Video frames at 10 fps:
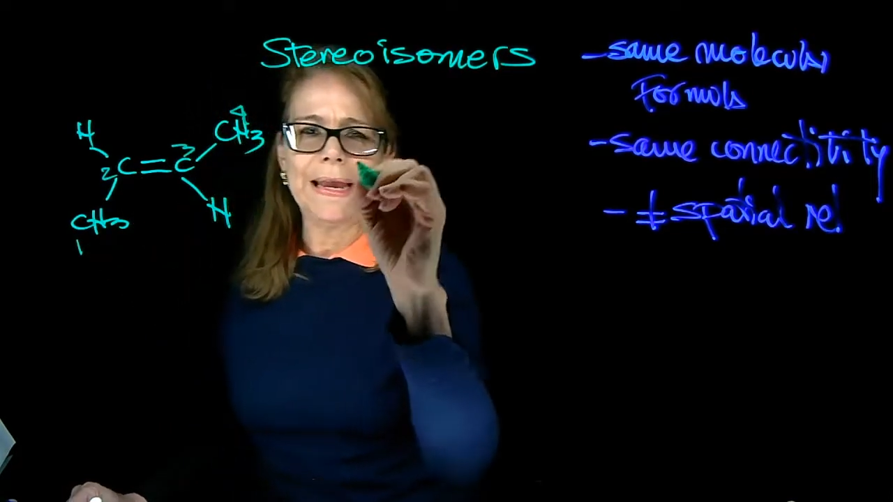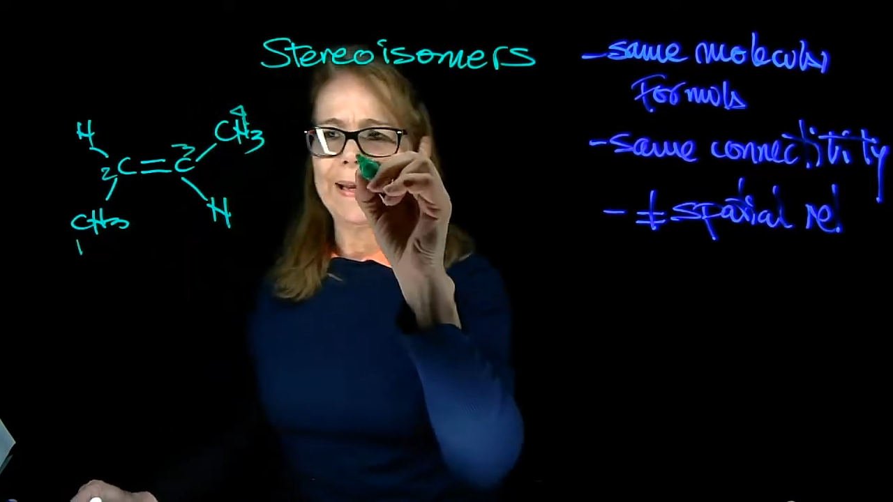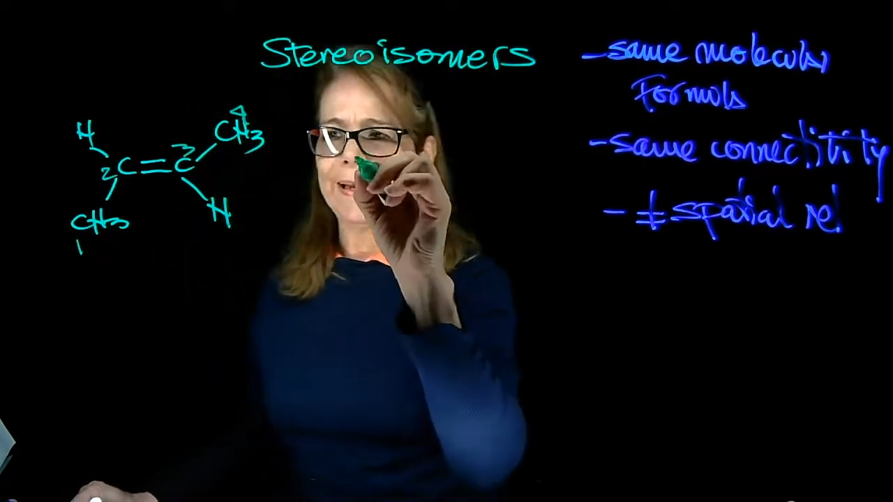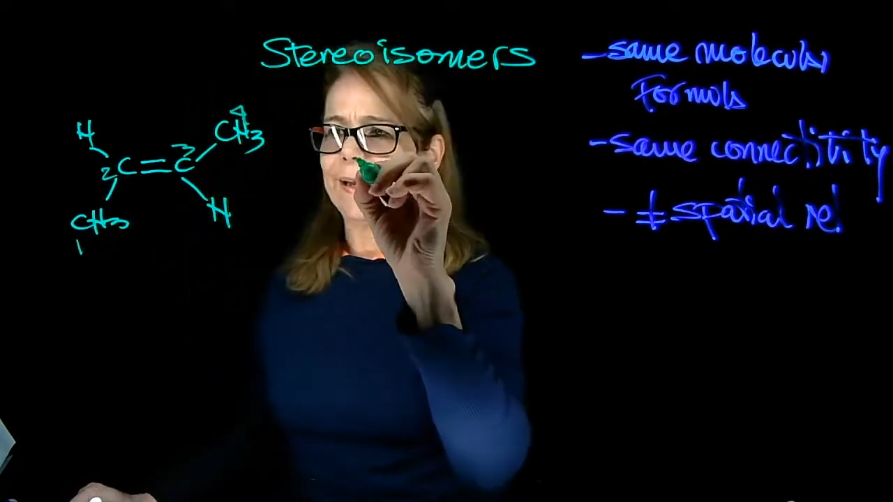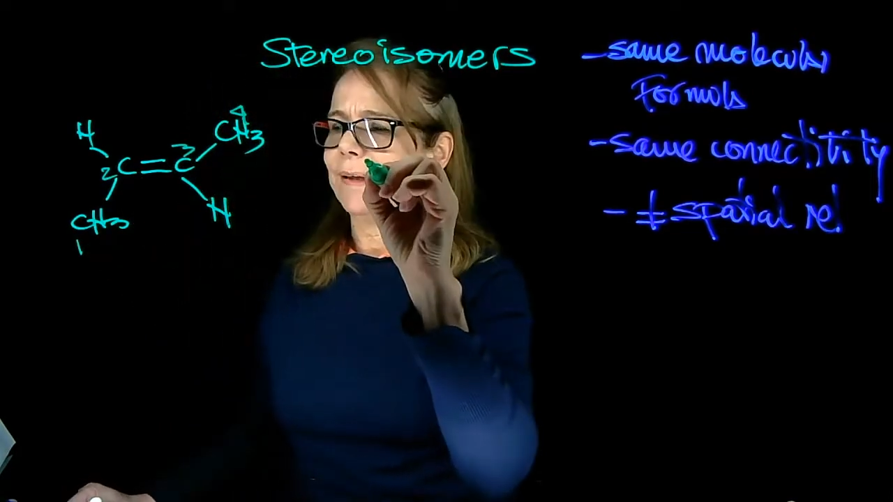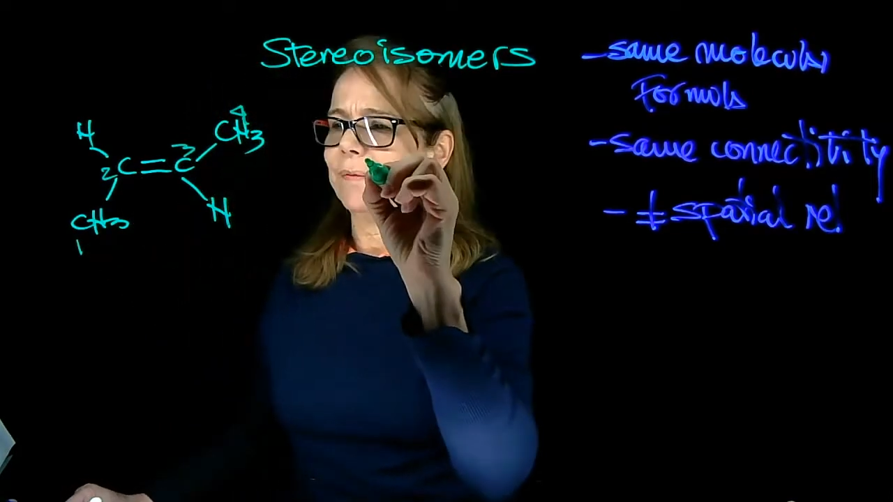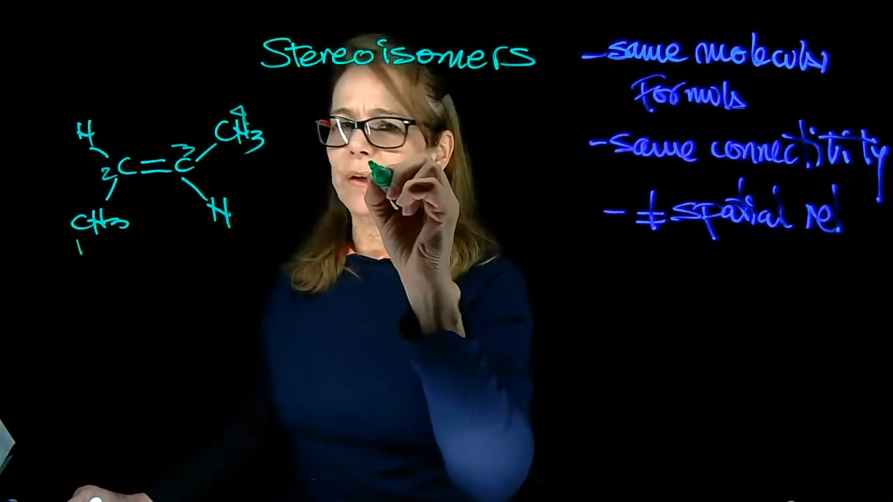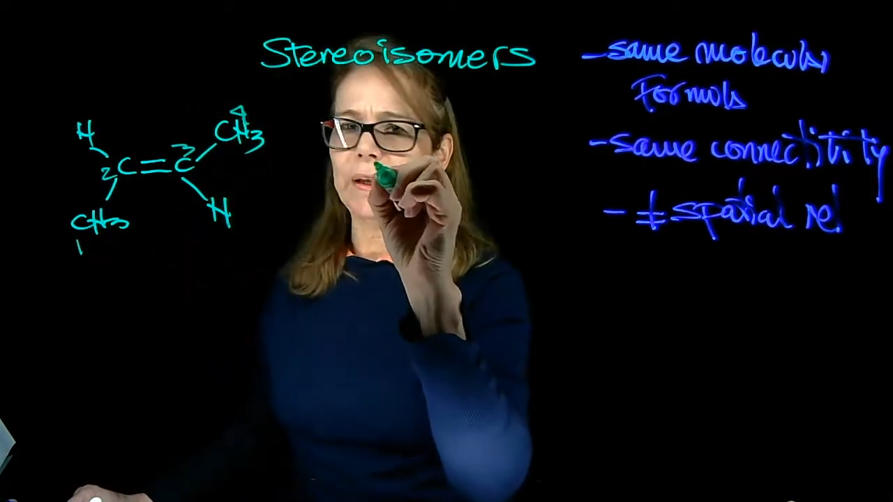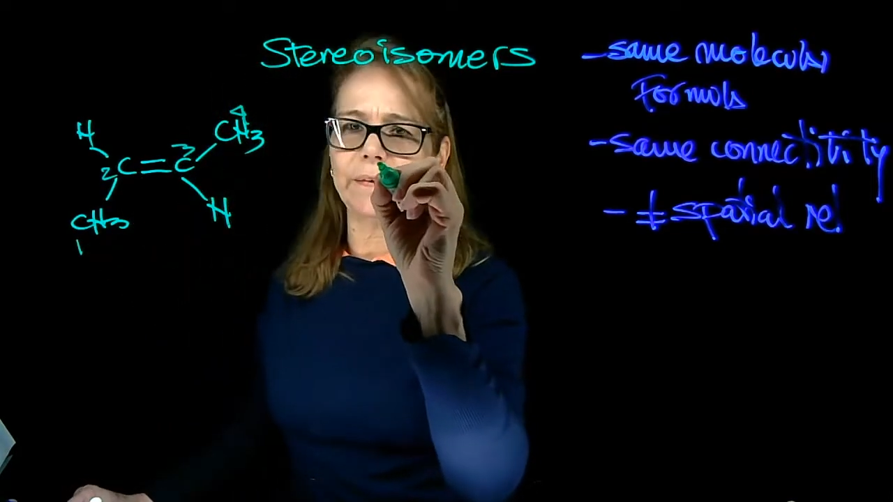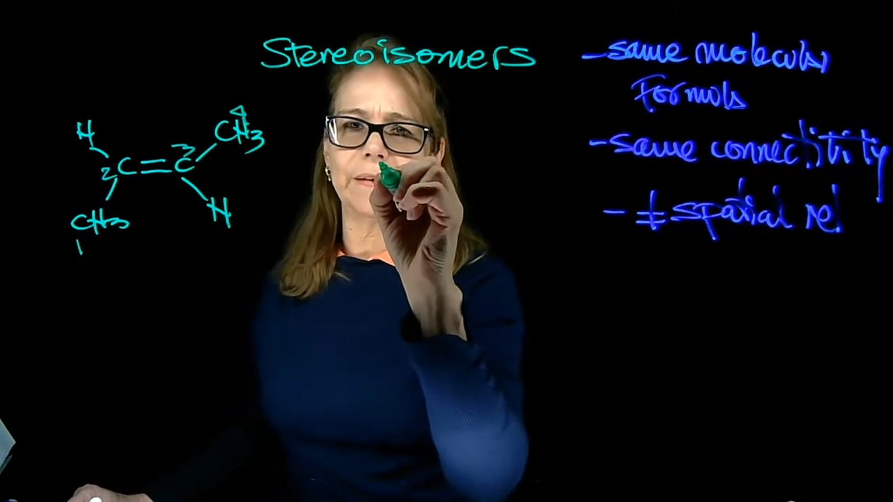And we
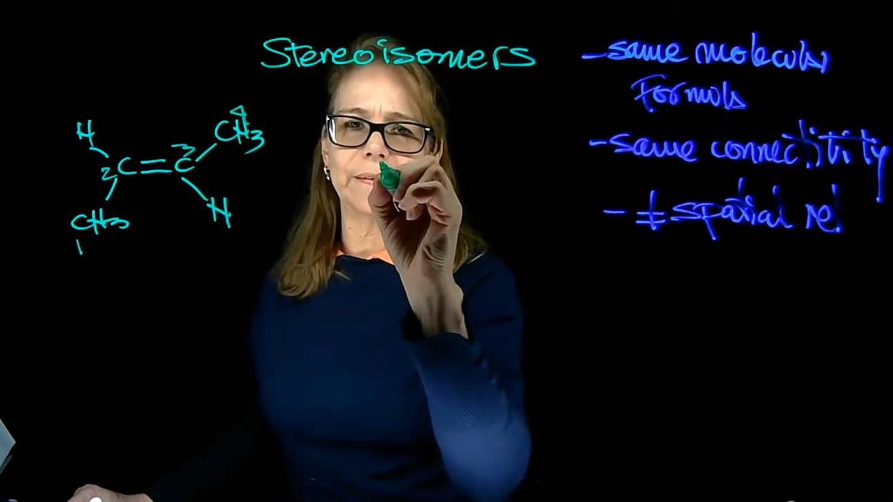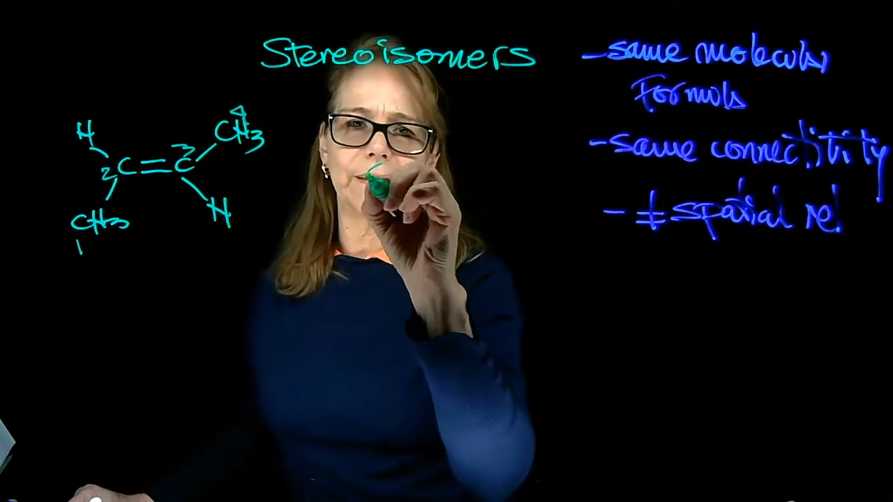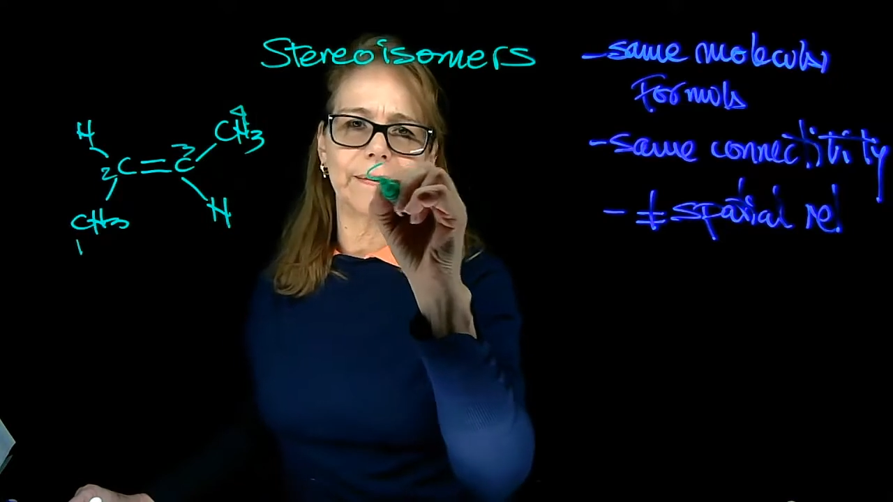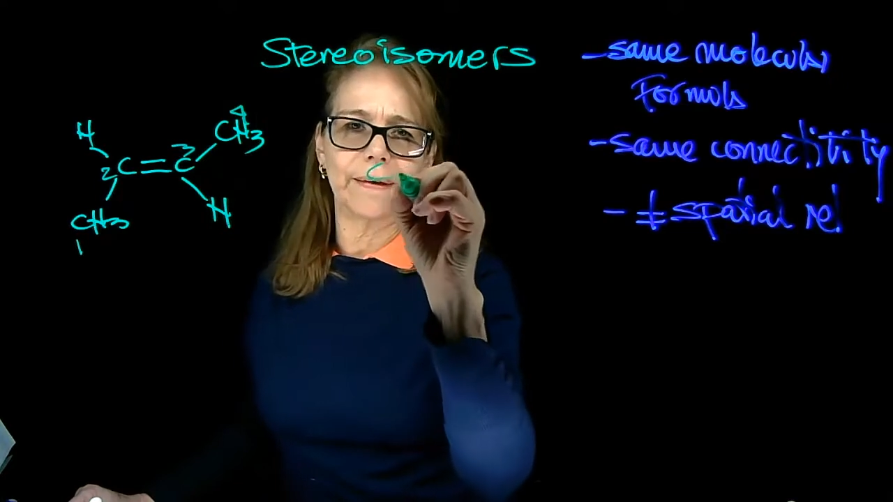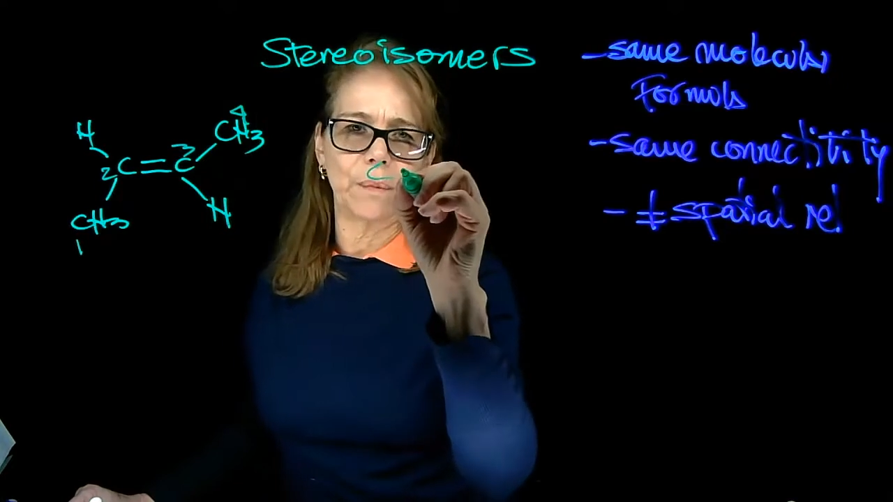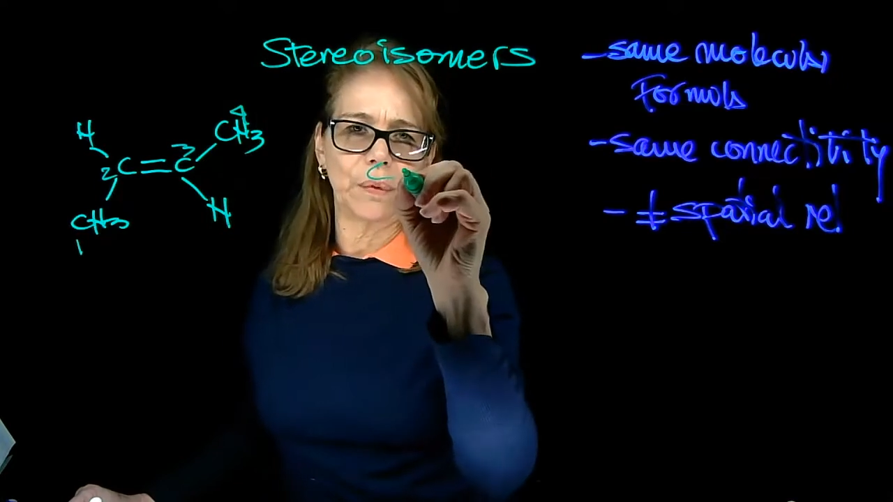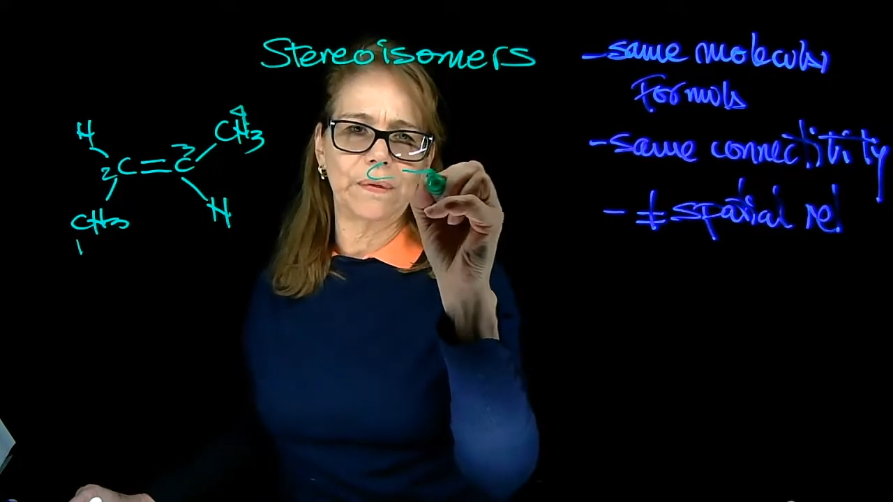gave this example.